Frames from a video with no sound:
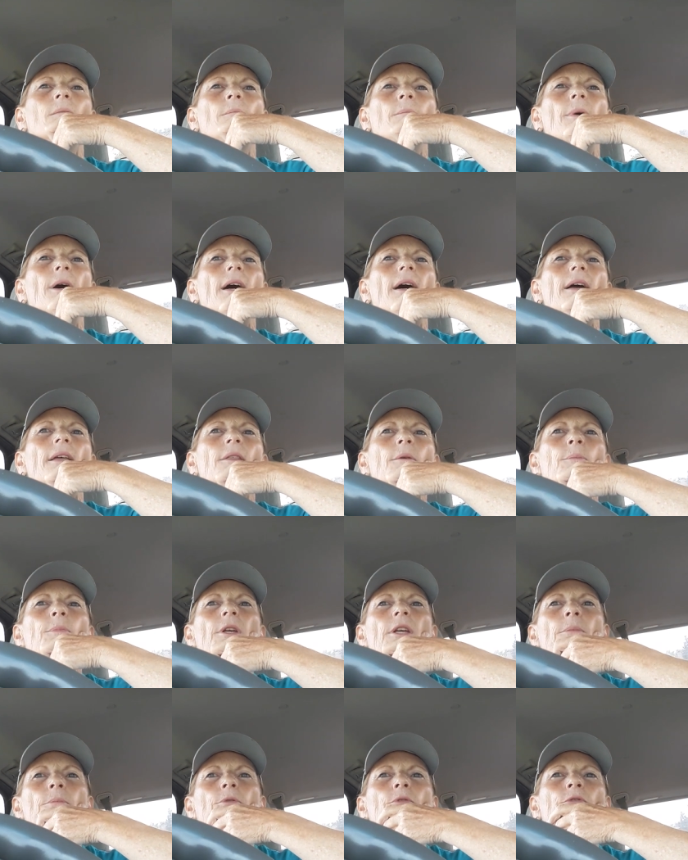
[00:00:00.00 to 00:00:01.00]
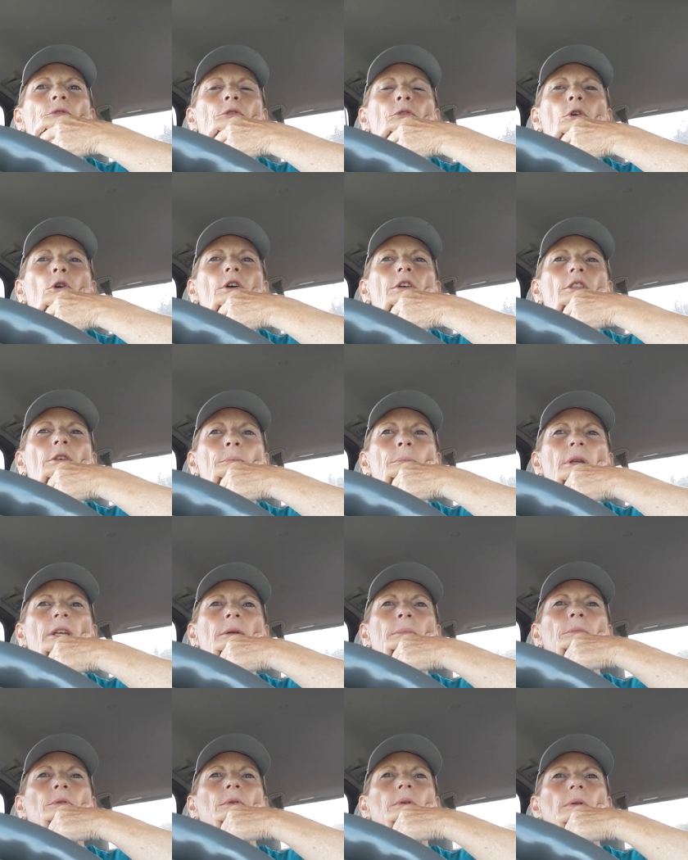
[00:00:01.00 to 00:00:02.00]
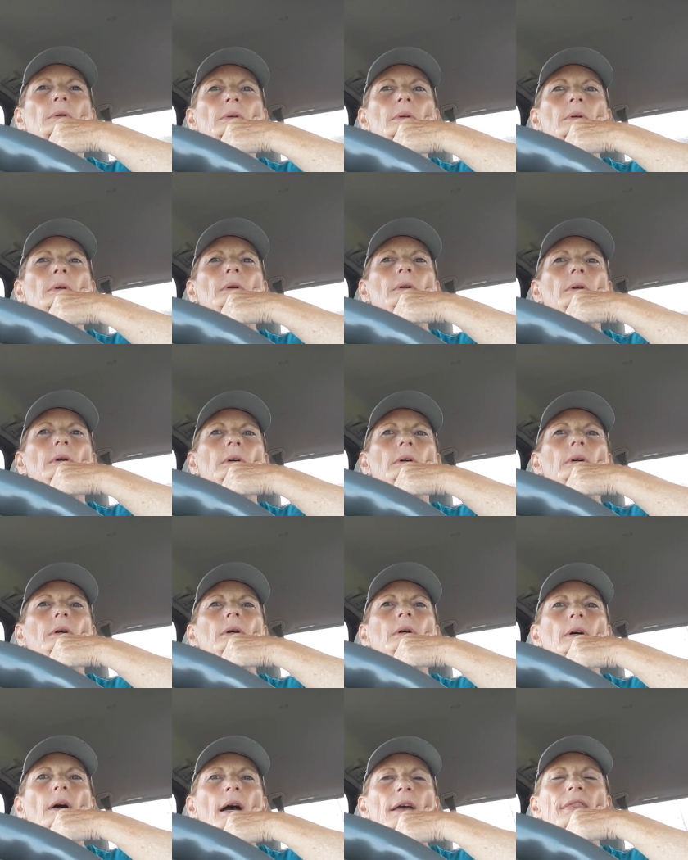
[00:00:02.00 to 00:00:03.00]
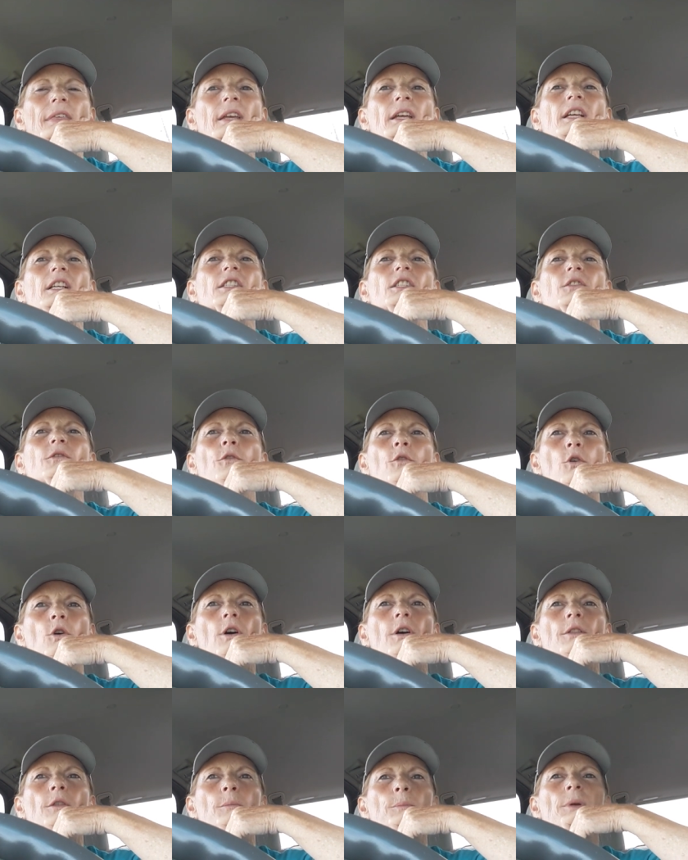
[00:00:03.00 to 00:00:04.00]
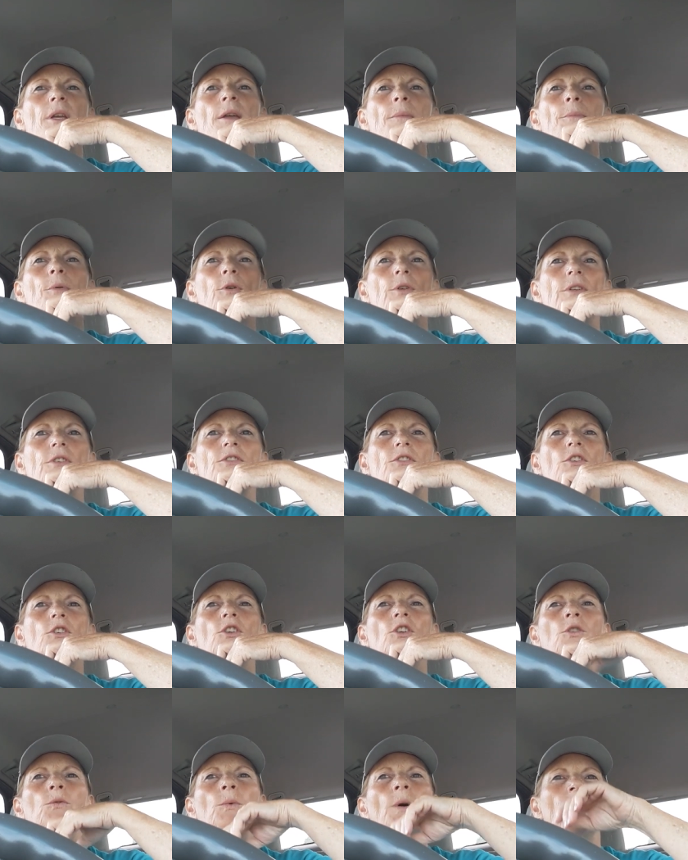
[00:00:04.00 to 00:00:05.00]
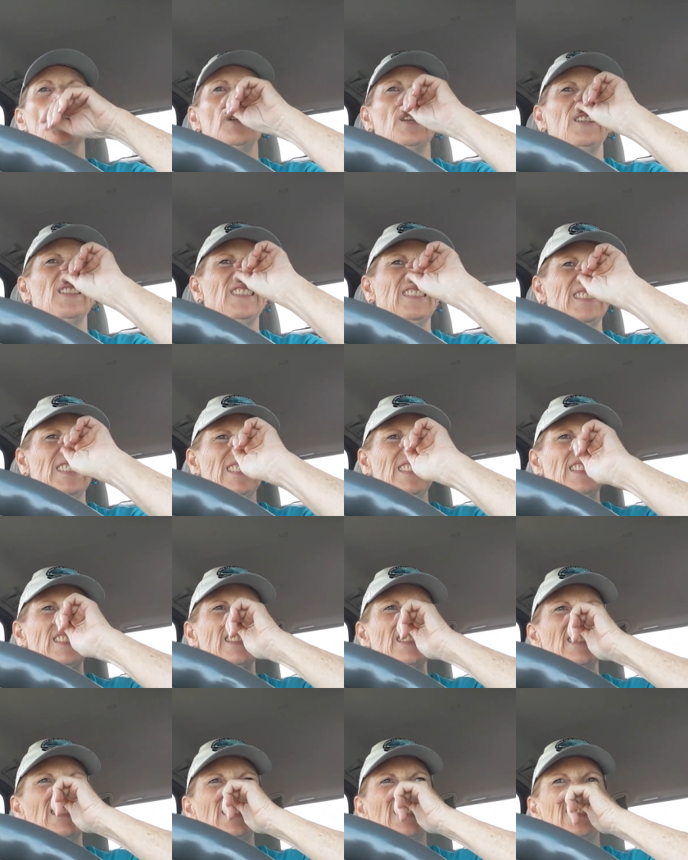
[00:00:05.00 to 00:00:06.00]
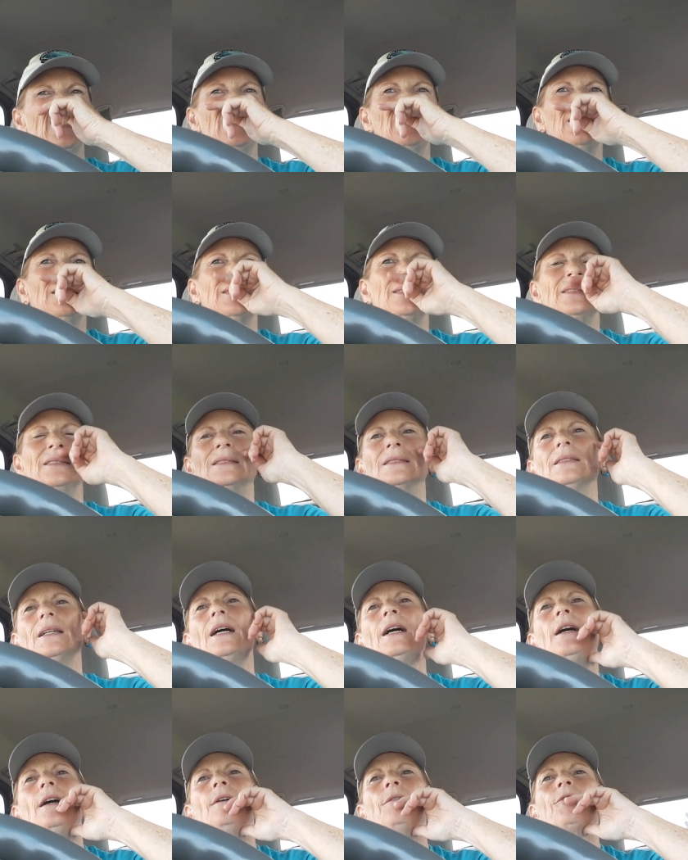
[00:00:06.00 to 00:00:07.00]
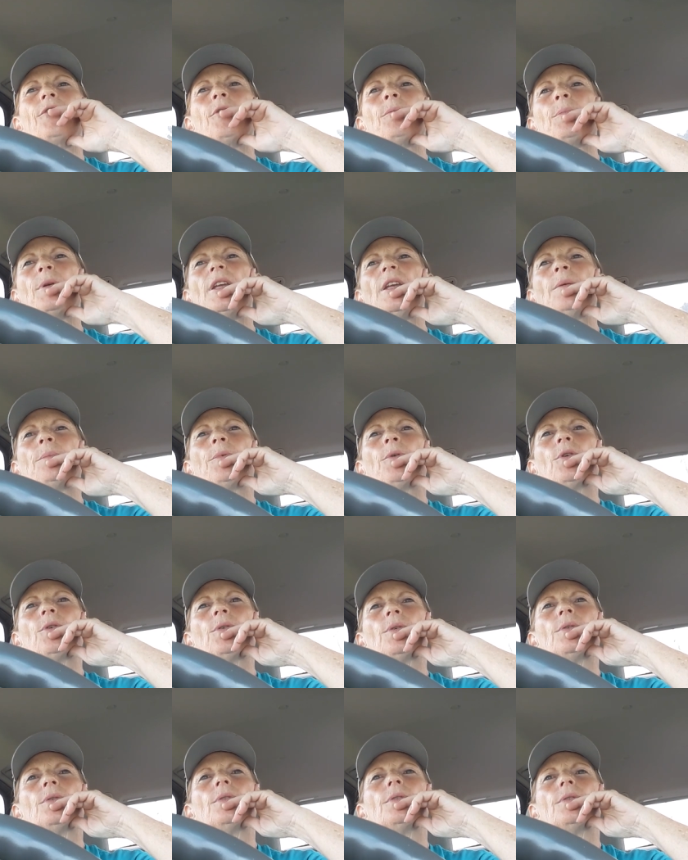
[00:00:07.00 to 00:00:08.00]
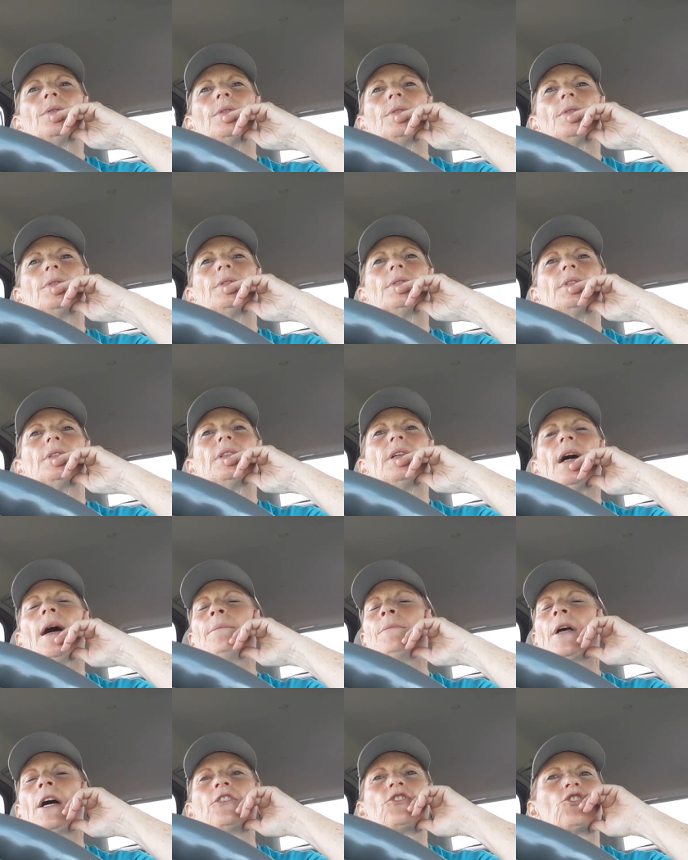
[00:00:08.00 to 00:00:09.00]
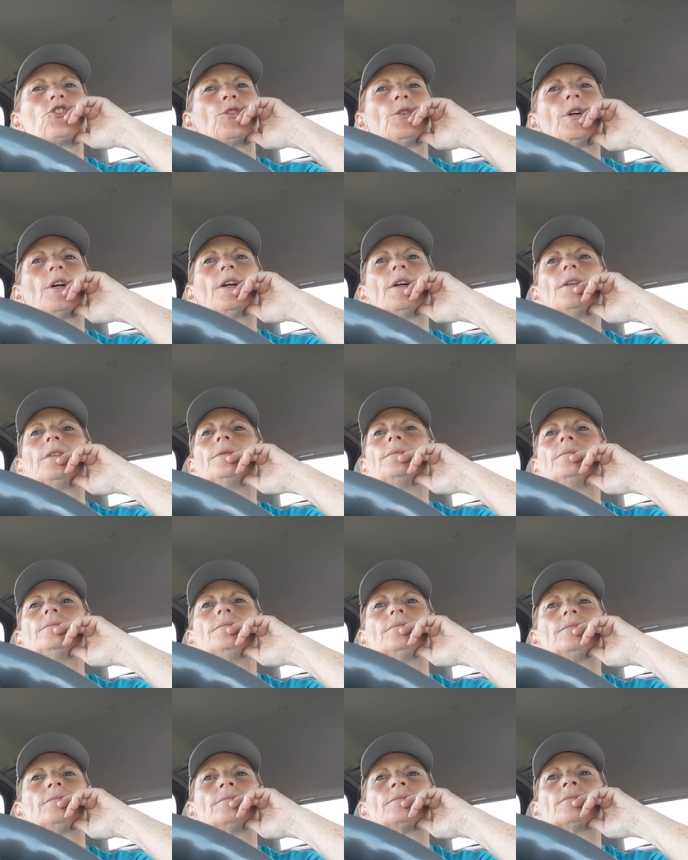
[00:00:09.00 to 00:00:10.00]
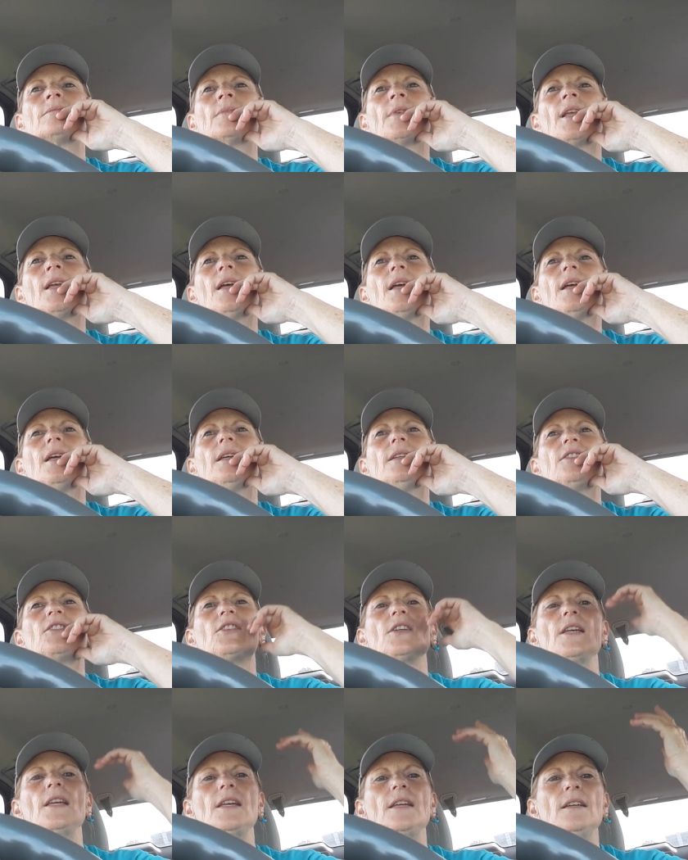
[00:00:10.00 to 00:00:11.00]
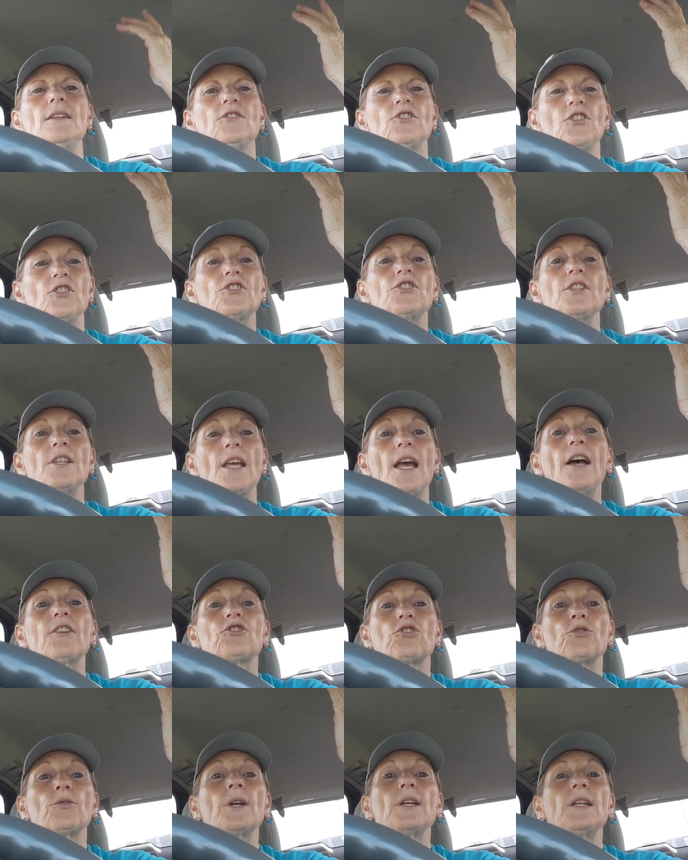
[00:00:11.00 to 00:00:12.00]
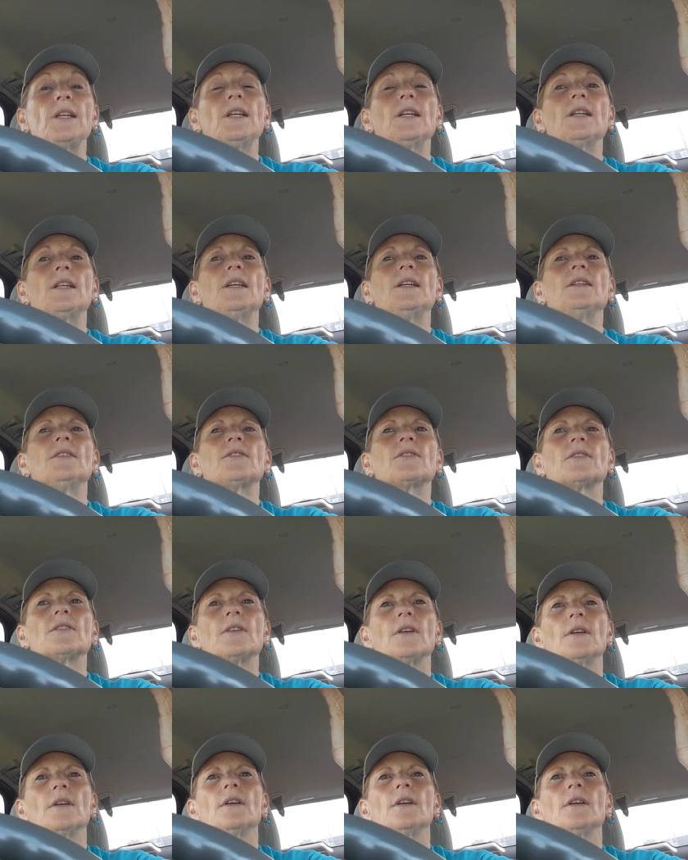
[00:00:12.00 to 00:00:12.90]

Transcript: By the people, for the people. I think it's for the people is the good one. Of the people. I'm not sure. See? Do you see how tricky it is?